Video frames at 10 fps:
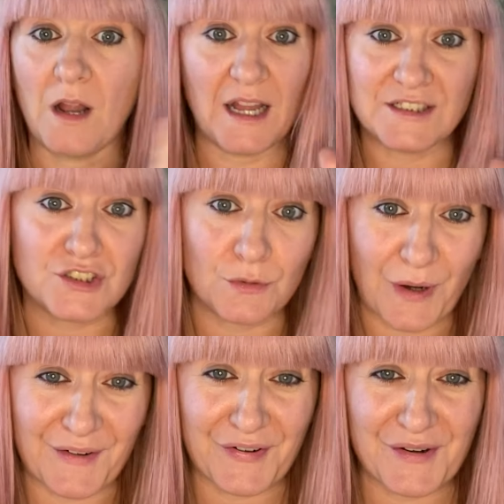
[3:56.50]
insert
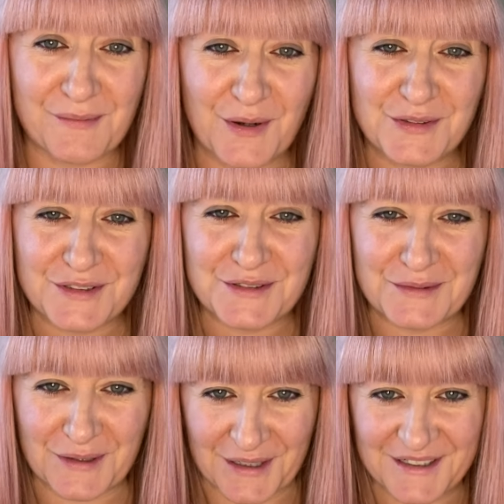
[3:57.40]
whatever emotion you
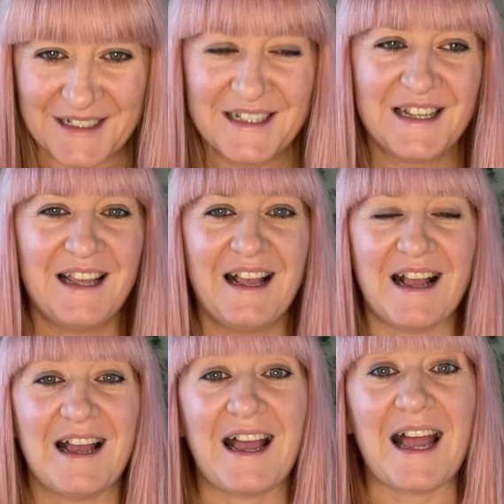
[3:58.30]
want,
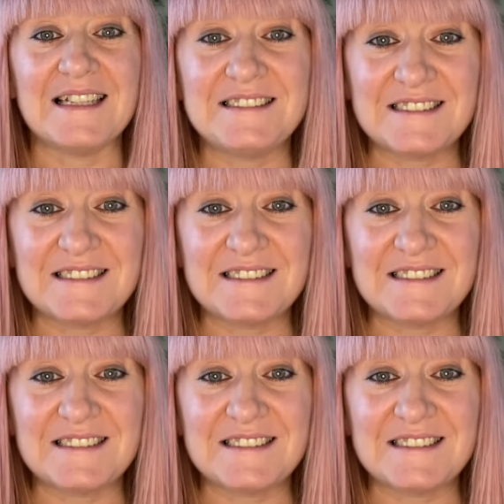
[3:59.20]
I